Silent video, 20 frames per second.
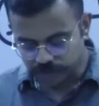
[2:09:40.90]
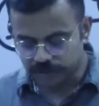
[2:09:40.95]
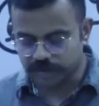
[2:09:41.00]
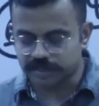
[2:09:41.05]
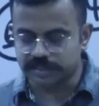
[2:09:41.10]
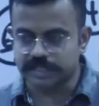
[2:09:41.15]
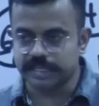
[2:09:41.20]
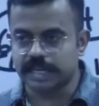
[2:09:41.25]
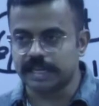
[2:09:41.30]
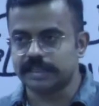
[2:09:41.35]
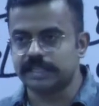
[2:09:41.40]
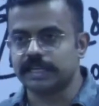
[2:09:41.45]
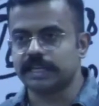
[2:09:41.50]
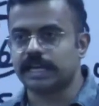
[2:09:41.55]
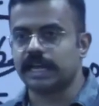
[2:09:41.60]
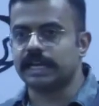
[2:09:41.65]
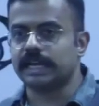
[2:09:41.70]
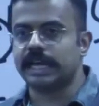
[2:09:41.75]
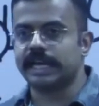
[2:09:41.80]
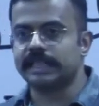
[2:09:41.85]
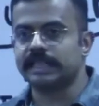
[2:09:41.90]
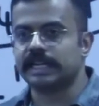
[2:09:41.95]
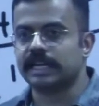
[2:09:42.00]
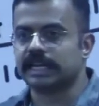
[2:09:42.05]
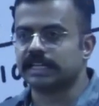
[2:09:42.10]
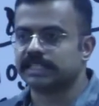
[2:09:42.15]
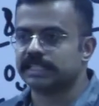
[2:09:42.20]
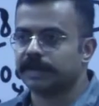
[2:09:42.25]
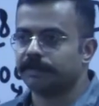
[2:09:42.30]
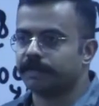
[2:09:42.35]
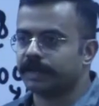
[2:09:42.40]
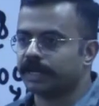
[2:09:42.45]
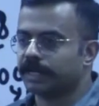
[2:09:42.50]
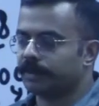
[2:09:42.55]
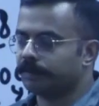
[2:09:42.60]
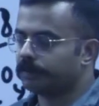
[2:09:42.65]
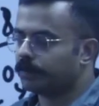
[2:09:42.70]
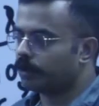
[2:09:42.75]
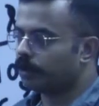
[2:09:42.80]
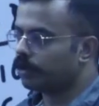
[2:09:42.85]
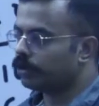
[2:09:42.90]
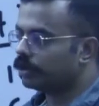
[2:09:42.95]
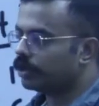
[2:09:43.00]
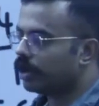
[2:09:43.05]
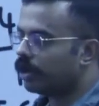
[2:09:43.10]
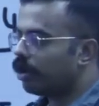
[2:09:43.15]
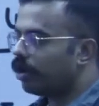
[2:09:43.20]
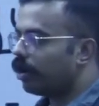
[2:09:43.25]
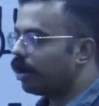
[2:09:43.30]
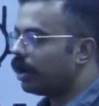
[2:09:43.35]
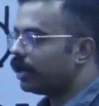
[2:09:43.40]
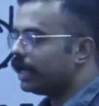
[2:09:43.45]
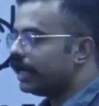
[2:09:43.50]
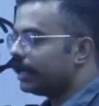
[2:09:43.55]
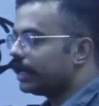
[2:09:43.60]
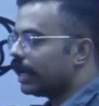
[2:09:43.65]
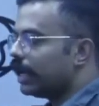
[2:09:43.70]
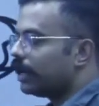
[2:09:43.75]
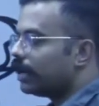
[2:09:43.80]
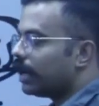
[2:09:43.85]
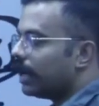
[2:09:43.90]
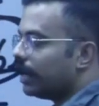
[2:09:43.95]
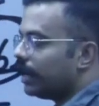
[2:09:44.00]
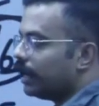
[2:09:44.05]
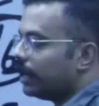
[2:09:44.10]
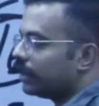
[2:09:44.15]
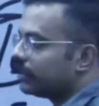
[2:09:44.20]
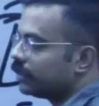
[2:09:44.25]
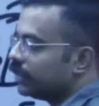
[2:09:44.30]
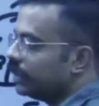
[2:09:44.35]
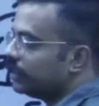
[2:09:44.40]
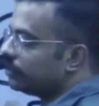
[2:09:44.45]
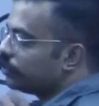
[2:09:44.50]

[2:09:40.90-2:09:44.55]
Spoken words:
So the CAG can either accept a report or it can conduct